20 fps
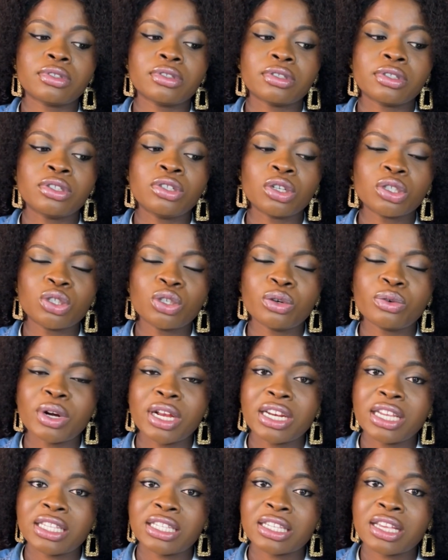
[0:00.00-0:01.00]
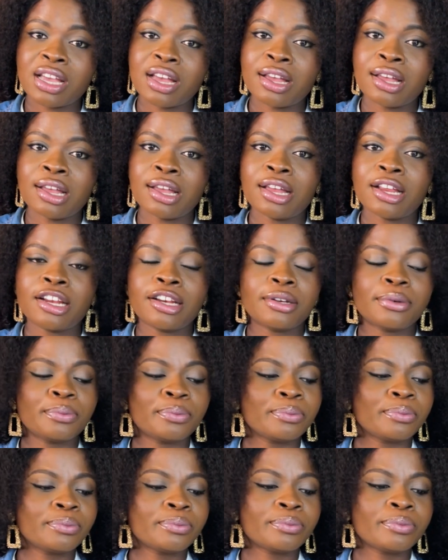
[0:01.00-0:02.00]
the doctor ran a scan,
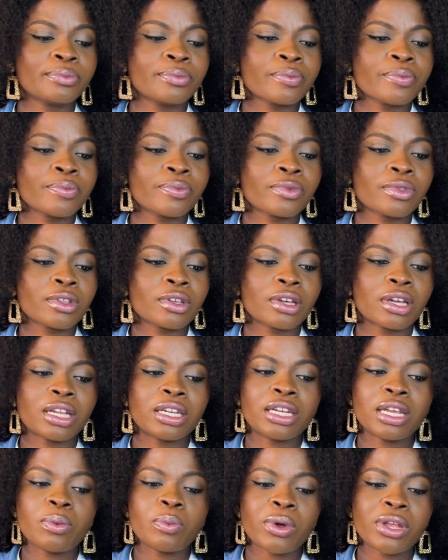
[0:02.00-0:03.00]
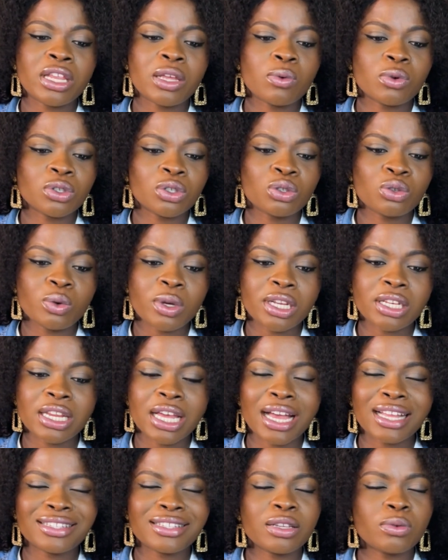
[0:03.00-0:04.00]
and then when he was doing
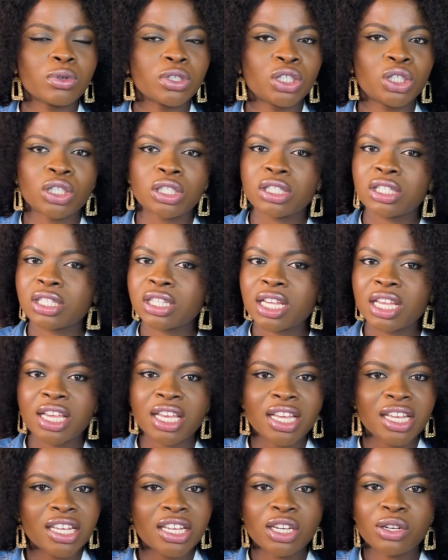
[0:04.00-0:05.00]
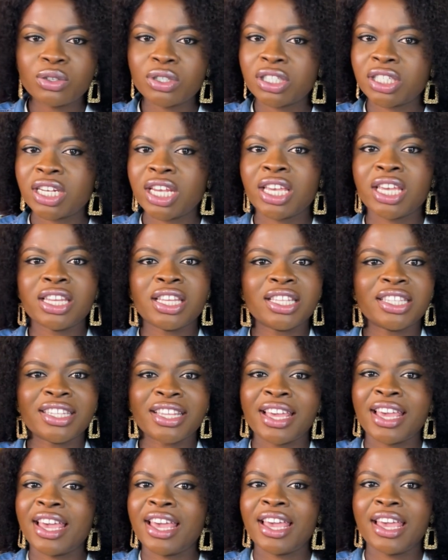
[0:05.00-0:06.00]
that, he was just, shaking his
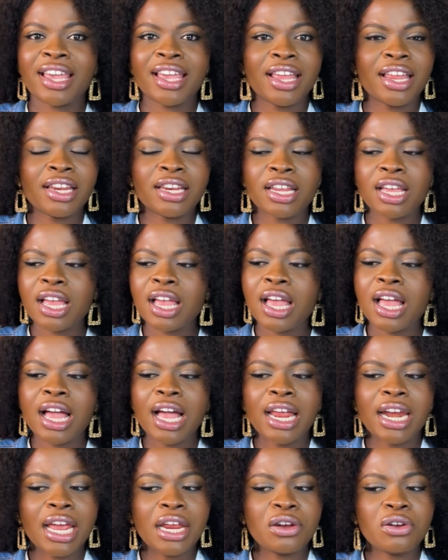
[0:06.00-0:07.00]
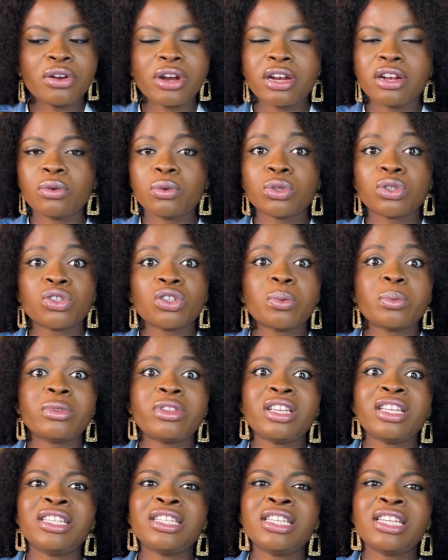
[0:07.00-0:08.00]
head, and I knew that there was
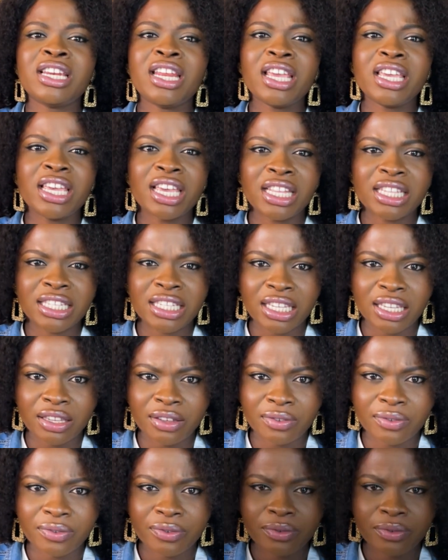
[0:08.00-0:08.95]
something negative.